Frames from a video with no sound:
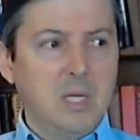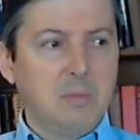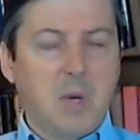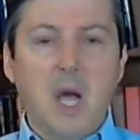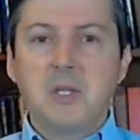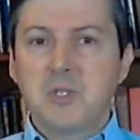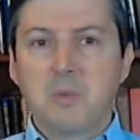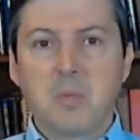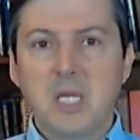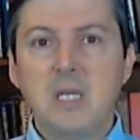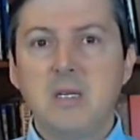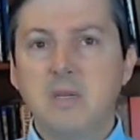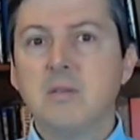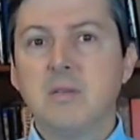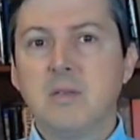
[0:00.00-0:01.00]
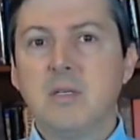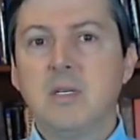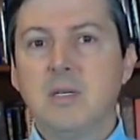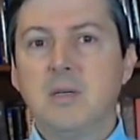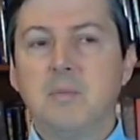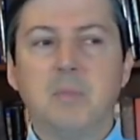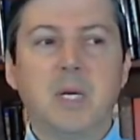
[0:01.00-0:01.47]
Possibly,
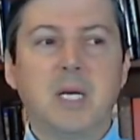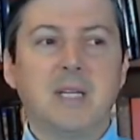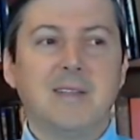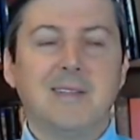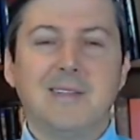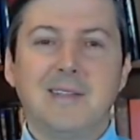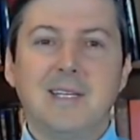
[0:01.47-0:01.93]
but